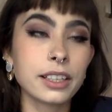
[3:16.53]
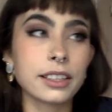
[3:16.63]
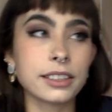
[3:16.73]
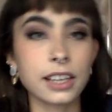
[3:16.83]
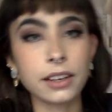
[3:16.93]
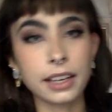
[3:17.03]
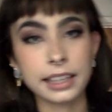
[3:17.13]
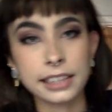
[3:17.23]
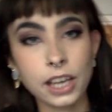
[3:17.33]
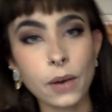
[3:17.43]
so
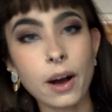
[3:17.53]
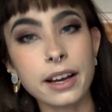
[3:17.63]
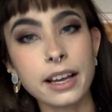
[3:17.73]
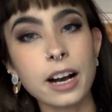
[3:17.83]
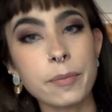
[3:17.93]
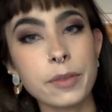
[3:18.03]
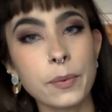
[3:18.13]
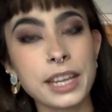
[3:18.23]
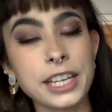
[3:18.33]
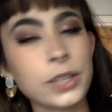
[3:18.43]
they're so high up that
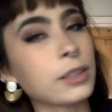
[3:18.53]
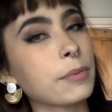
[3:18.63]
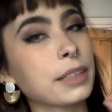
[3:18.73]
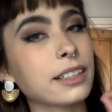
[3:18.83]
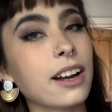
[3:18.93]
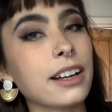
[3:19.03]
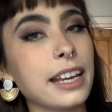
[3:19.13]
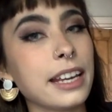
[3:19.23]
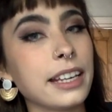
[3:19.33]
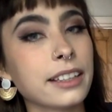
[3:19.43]
when they do something
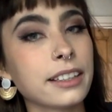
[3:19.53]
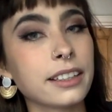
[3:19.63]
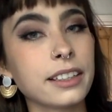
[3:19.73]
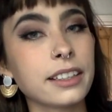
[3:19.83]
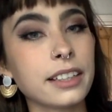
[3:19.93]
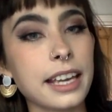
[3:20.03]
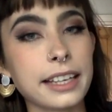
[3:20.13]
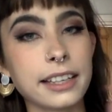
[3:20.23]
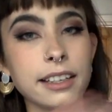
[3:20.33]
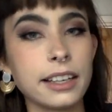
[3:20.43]
tiny, it
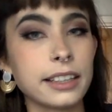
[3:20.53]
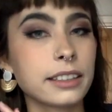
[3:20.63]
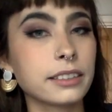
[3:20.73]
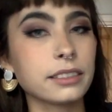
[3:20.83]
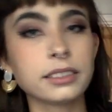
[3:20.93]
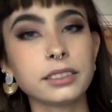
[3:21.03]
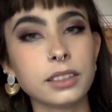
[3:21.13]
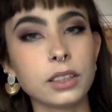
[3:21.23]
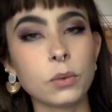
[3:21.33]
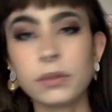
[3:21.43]
can
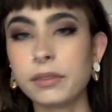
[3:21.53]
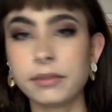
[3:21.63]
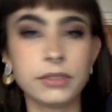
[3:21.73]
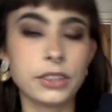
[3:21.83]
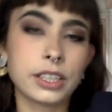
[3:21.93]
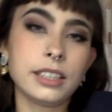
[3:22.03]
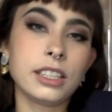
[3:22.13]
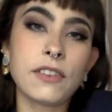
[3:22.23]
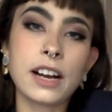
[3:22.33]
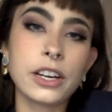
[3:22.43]
you can
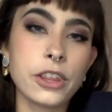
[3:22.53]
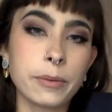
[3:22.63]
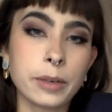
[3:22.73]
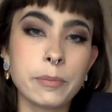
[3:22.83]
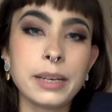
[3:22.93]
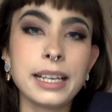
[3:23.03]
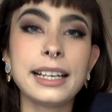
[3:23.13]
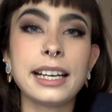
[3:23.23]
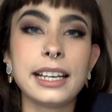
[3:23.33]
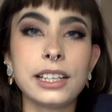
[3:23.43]
devalue them
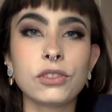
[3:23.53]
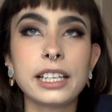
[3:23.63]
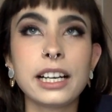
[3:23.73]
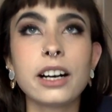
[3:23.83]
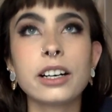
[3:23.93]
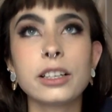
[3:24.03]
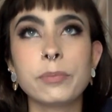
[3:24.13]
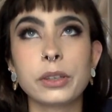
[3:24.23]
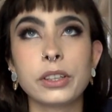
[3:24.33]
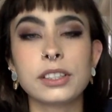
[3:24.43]
completely, and it's really hard
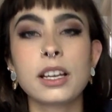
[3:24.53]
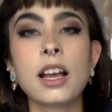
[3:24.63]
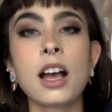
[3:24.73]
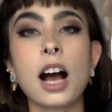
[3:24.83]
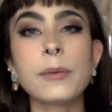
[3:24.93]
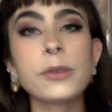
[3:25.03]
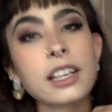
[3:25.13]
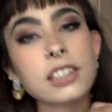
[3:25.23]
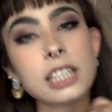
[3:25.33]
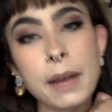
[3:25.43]
because I'm doing
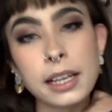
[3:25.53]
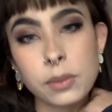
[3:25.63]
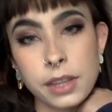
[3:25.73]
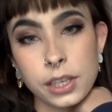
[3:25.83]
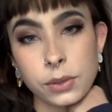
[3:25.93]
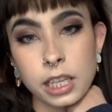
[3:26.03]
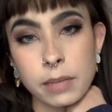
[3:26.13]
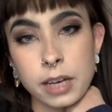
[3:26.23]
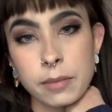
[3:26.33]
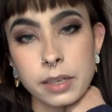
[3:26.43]
actually better with this one at the
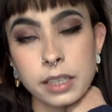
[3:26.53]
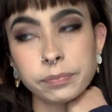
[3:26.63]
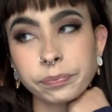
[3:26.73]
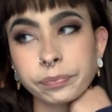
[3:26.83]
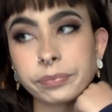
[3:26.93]
moment.